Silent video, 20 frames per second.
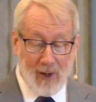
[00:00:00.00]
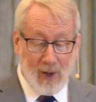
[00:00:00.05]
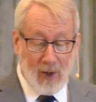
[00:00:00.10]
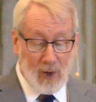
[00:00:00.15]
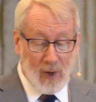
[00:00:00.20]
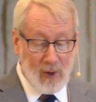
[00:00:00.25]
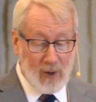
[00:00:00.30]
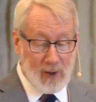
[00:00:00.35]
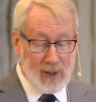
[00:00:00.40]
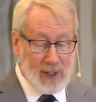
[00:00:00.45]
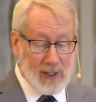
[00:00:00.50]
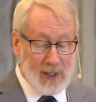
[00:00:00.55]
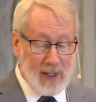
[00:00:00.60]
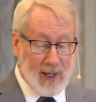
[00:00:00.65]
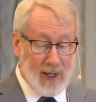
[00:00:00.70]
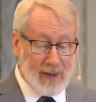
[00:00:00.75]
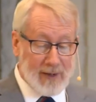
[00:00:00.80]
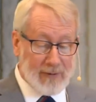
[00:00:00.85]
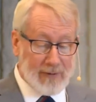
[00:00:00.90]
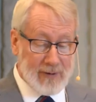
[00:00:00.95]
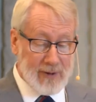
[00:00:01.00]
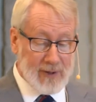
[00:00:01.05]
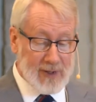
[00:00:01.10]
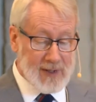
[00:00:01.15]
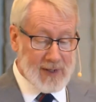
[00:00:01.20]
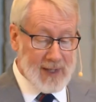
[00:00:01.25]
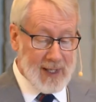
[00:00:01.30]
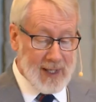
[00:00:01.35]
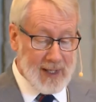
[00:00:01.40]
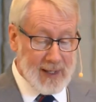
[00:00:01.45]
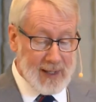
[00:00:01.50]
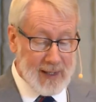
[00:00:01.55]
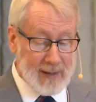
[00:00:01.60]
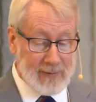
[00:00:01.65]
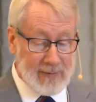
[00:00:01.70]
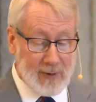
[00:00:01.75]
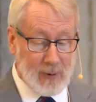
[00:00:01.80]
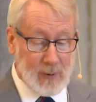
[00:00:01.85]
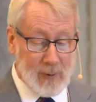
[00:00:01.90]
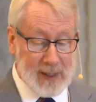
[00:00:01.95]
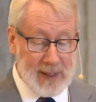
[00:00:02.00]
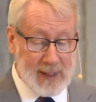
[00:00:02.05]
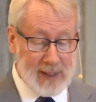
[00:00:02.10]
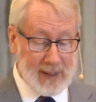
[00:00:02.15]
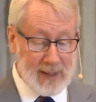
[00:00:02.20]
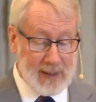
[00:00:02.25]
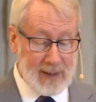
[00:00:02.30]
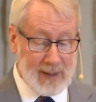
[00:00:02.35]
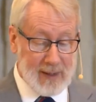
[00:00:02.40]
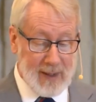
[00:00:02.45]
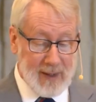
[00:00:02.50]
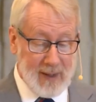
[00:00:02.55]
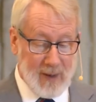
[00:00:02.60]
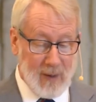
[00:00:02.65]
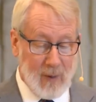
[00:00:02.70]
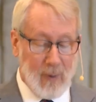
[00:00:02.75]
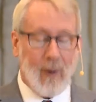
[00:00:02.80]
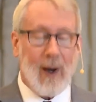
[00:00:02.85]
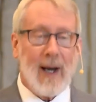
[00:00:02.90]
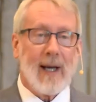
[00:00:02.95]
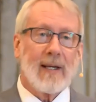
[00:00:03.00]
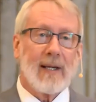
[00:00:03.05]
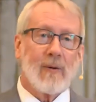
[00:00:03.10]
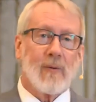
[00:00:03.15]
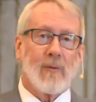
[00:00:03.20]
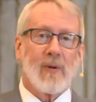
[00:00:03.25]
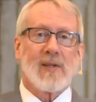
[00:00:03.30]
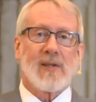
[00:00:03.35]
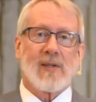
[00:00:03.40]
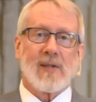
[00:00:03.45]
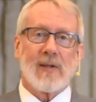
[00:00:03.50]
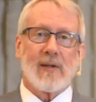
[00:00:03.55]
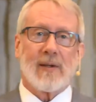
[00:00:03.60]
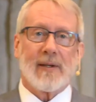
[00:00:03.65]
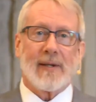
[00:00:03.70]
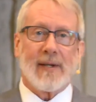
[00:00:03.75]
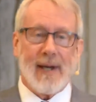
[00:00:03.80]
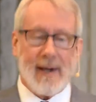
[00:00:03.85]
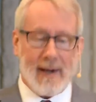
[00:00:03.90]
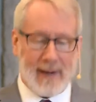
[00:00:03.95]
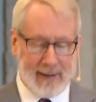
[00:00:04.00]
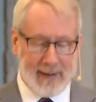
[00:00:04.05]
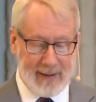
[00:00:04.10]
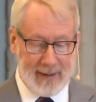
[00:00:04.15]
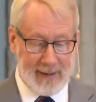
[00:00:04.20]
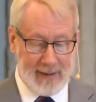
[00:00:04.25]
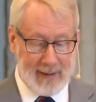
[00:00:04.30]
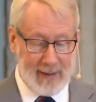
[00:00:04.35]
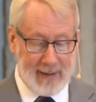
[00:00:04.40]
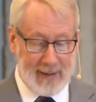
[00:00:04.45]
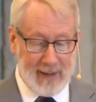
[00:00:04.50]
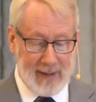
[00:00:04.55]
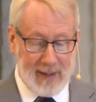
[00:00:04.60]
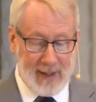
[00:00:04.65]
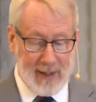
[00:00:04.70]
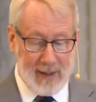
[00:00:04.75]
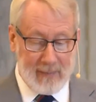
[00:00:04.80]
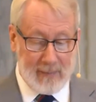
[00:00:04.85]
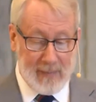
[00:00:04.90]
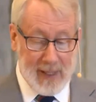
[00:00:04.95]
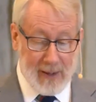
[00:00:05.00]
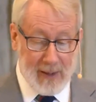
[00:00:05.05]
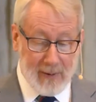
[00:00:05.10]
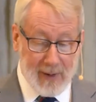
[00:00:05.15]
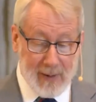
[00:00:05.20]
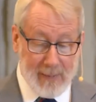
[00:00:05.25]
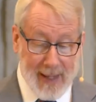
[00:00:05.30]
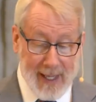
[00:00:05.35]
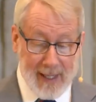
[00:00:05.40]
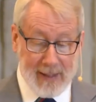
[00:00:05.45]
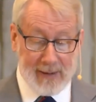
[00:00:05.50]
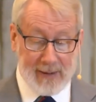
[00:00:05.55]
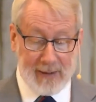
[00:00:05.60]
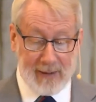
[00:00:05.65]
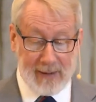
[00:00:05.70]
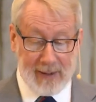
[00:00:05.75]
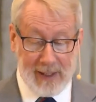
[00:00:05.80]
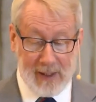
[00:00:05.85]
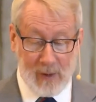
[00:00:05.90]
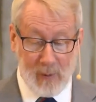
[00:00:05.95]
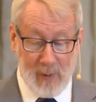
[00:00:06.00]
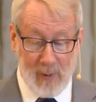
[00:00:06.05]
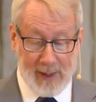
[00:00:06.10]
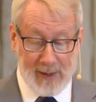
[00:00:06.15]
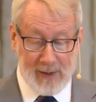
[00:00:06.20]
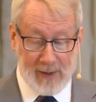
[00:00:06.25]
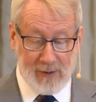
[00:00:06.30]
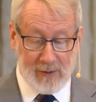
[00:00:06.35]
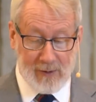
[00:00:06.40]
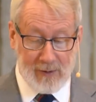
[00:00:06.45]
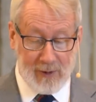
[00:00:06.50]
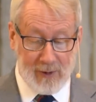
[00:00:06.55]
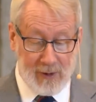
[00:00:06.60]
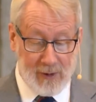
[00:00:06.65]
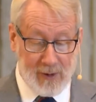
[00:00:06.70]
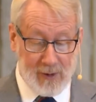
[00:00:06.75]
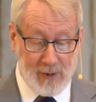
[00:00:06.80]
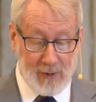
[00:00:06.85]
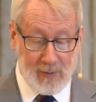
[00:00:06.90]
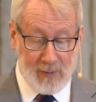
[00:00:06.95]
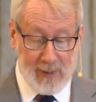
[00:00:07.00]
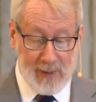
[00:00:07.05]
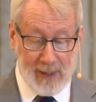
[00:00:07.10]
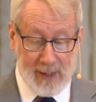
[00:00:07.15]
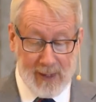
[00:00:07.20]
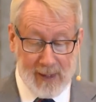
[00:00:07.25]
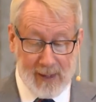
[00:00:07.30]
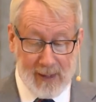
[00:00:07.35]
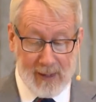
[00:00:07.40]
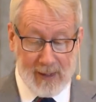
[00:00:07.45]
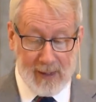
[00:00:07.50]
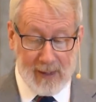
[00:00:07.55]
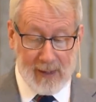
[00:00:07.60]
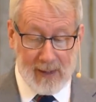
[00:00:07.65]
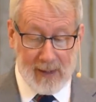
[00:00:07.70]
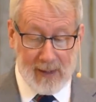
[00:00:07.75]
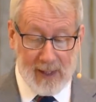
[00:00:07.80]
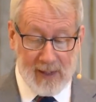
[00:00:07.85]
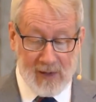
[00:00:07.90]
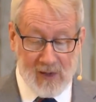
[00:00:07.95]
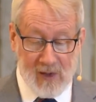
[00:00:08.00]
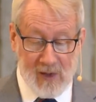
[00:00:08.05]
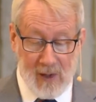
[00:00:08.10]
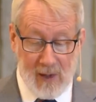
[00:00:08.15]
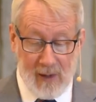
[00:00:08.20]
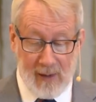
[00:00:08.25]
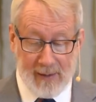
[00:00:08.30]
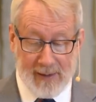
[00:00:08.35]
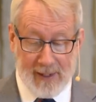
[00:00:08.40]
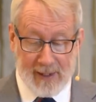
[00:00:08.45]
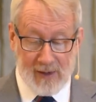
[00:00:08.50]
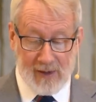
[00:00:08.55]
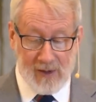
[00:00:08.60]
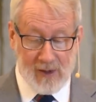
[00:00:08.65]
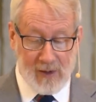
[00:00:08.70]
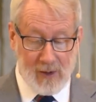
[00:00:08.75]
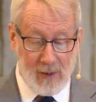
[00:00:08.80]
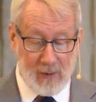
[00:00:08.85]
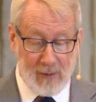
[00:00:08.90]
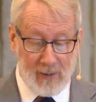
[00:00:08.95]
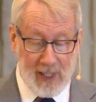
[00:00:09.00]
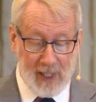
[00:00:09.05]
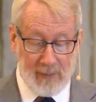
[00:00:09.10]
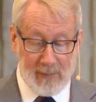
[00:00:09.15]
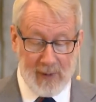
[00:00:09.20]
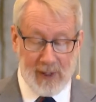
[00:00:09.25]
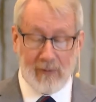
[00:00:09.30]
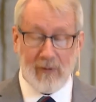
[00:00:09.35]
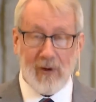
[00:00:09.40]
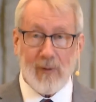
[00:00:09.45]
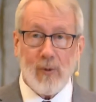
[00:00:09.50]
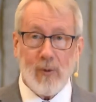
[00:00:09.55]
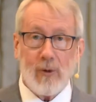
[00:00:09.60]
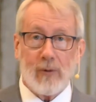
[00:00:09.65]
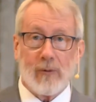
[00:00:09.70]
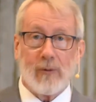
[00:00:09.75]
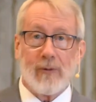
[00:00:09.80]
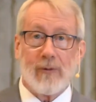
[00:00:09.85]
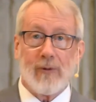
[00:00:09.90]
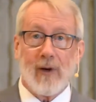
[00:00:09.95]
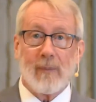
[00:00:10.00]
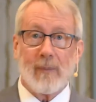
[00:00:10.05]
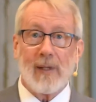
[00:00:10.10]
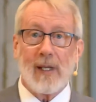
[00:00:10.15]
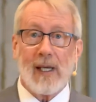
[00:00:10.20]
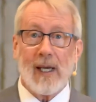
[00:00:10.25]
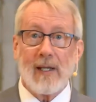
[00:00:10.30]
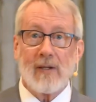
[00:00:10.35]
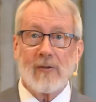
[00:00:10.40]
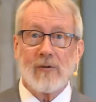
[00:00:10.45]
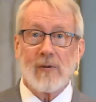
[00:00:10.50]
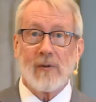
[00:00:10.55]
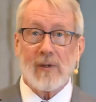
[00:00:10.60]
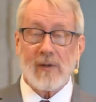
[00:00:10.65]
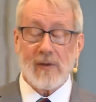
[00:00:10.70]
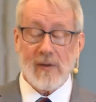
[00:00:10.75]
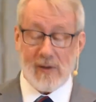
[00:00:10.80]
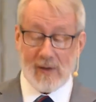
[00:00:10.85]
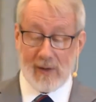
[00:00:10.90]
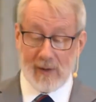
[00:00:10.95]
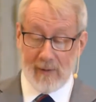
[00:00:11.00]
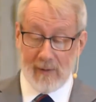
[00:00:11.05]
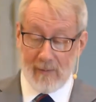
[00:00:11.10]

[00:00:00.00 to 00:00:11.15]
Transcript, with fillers: Early on the first day of the week, while it was still dark, Mary Magdalene went to the tomb and saw that a stone had been removed from the entrance.